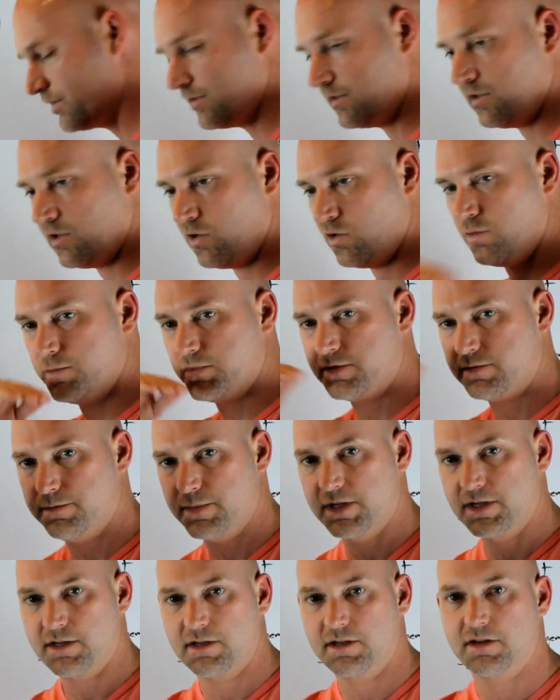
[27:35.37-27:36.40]
slopes
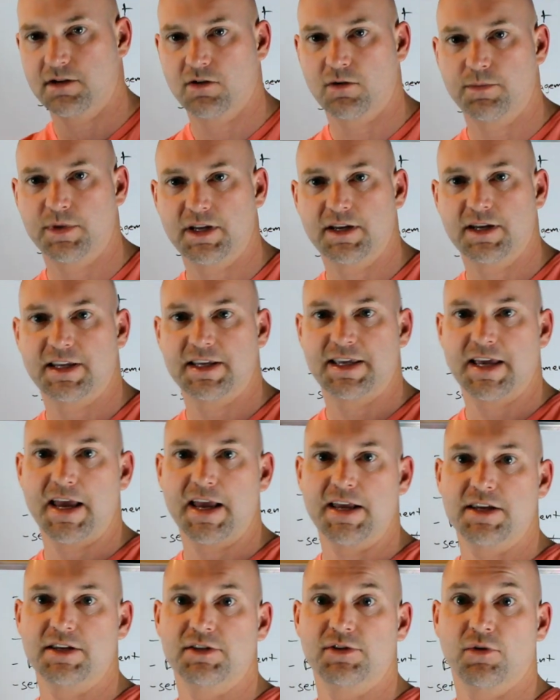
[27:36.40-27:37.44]
being, you know, being
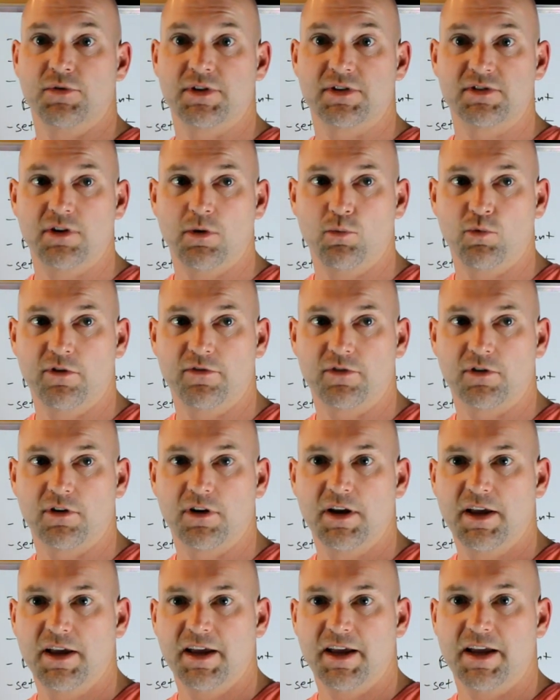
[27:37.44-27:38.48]
engaged on the
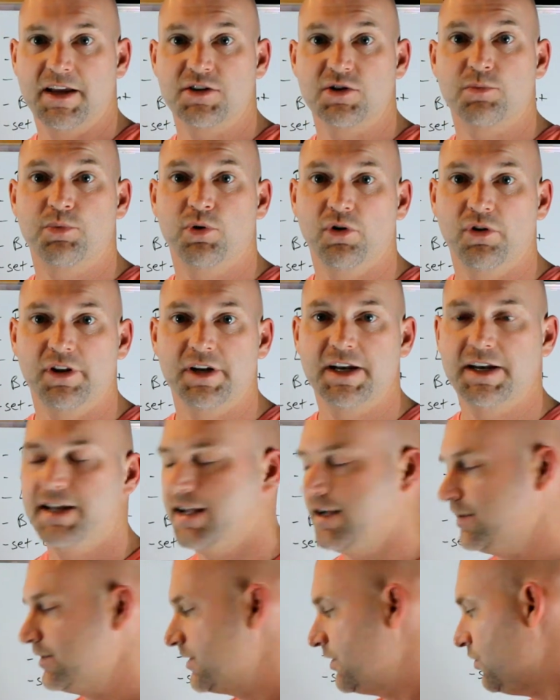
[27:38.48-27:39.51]
subwoofer and you're pulling it
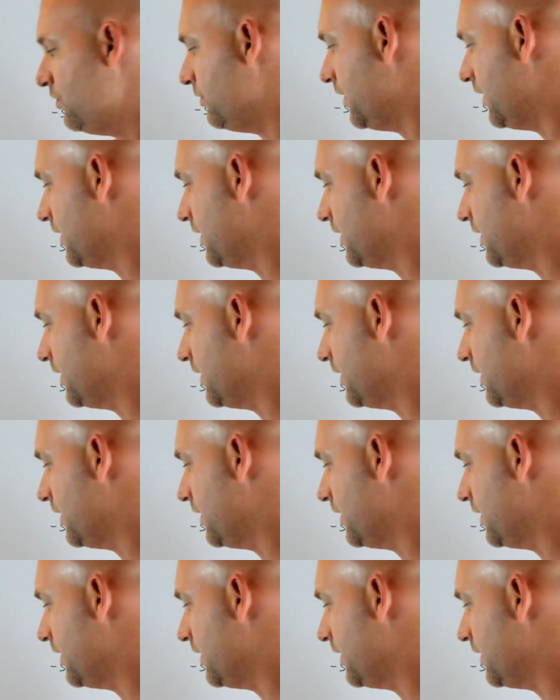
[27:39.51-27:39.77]
down too